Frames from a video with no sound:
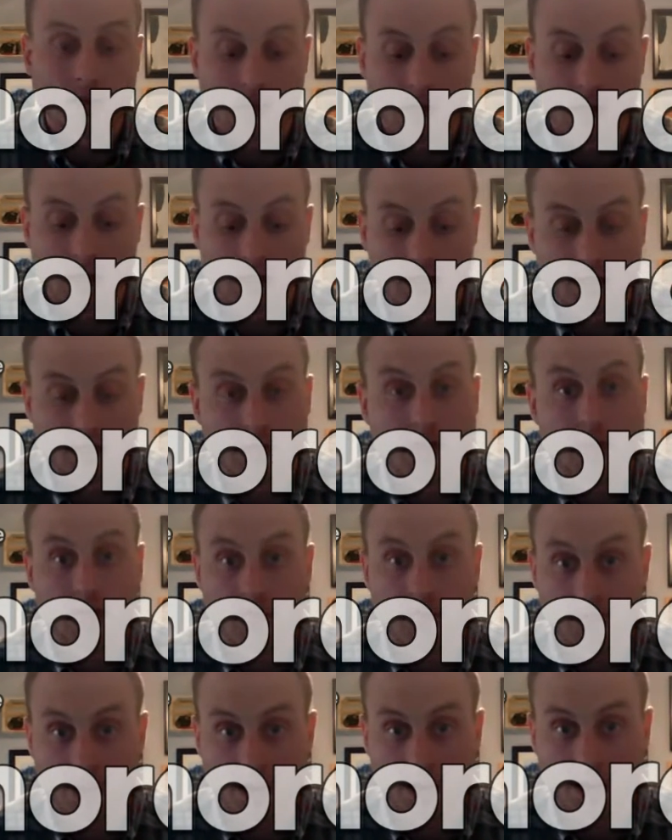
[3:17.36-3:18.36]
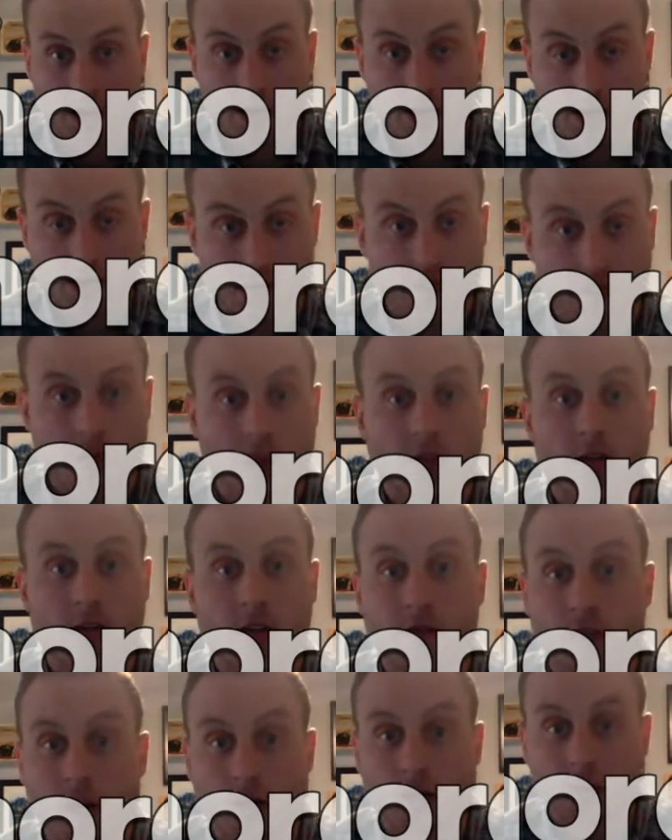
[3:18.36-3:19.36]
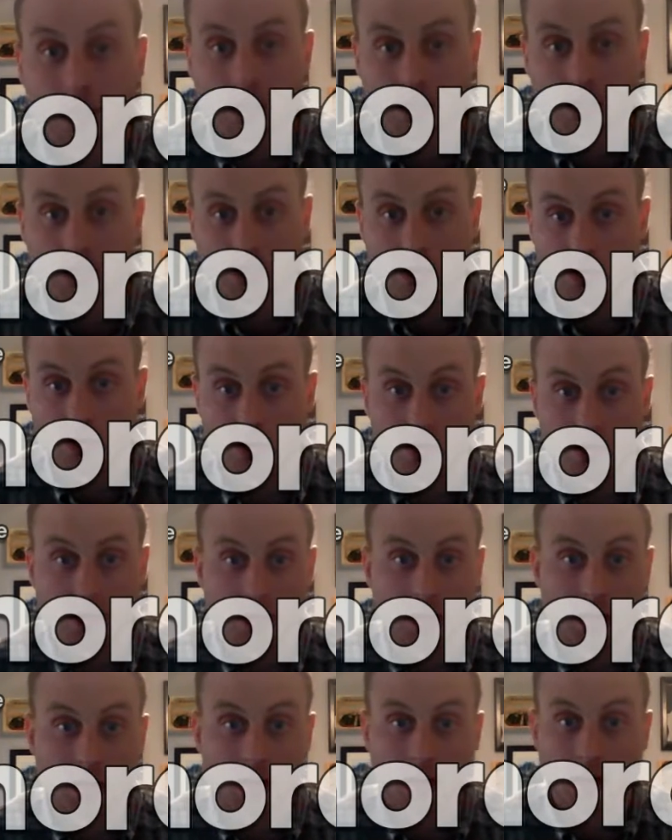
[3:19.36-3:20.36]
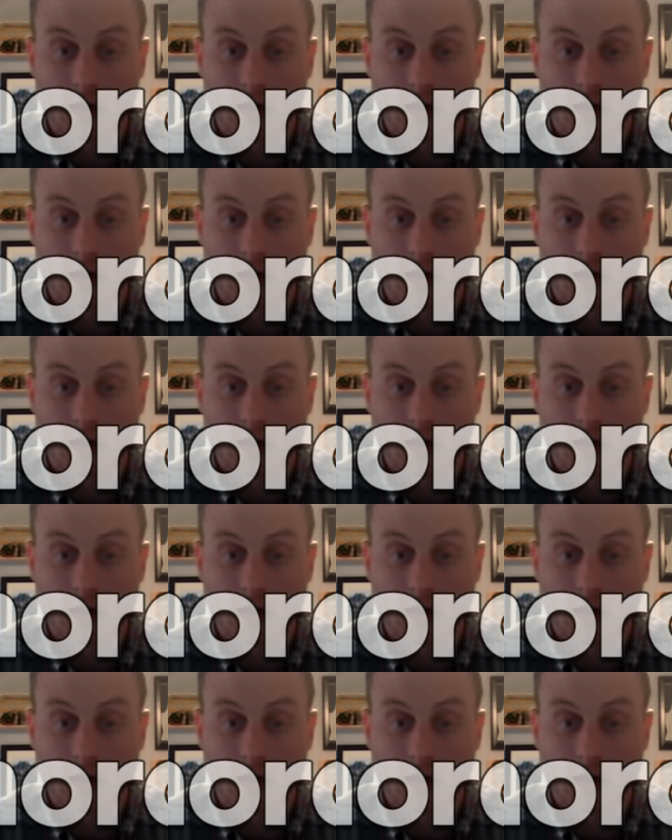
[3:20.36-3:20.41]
it's very user friendly and very easy to use, and